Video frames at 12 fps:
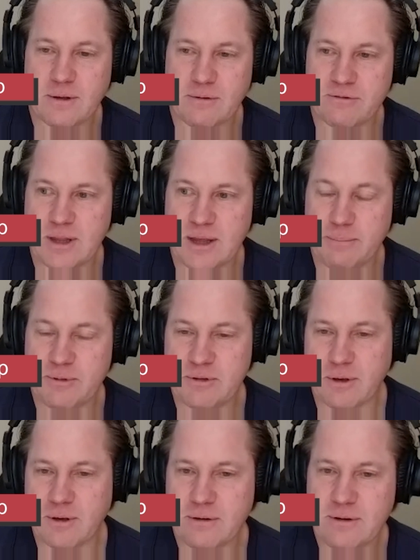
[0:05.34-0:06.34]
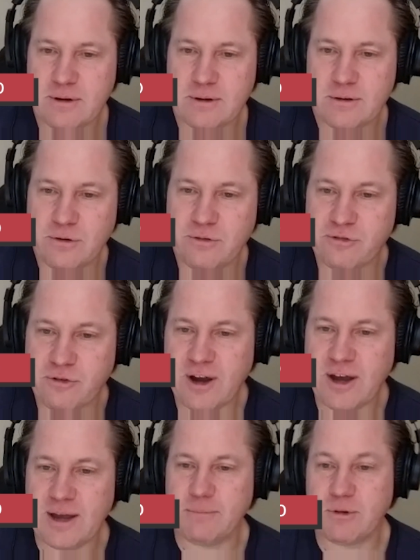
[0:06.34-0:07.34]
of the episode. You
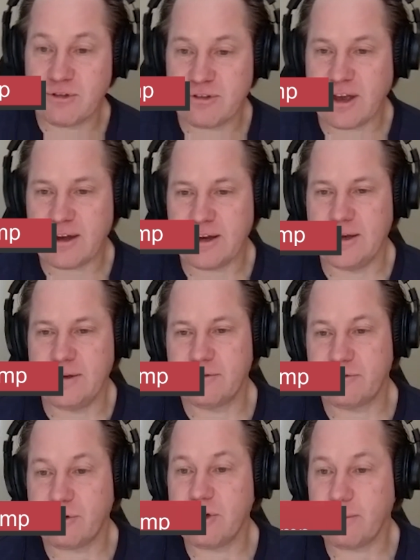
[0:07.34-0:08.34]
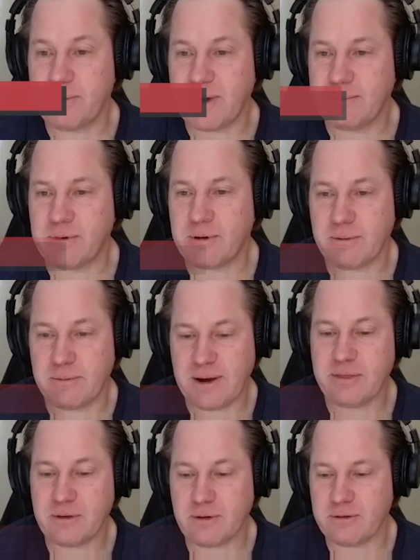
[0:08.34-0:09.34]
frame your study for your paper
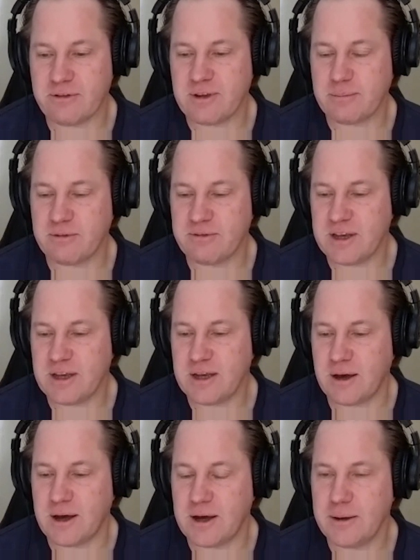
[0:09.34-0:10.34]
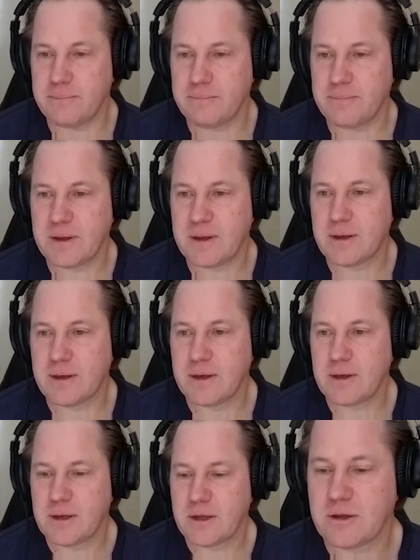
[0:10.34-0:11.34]
around the concept of Ikigai.
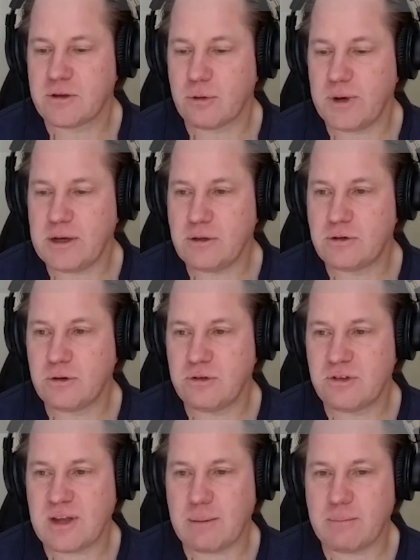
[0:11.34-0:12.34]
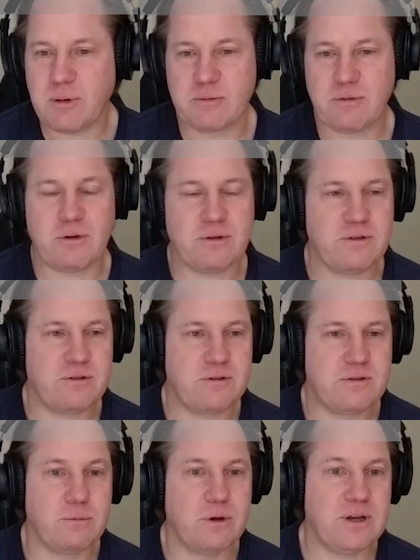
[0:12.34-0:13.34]
So when did you stumble across
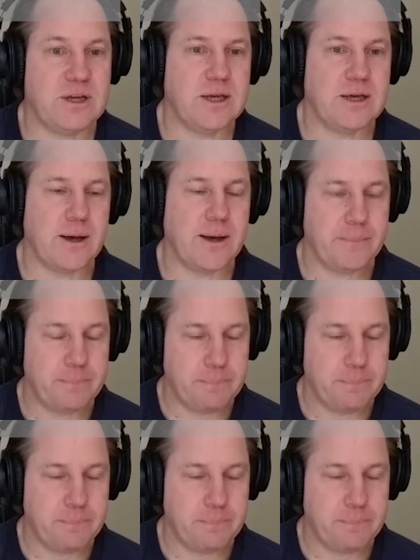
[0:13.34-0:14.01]
the word Ikigai?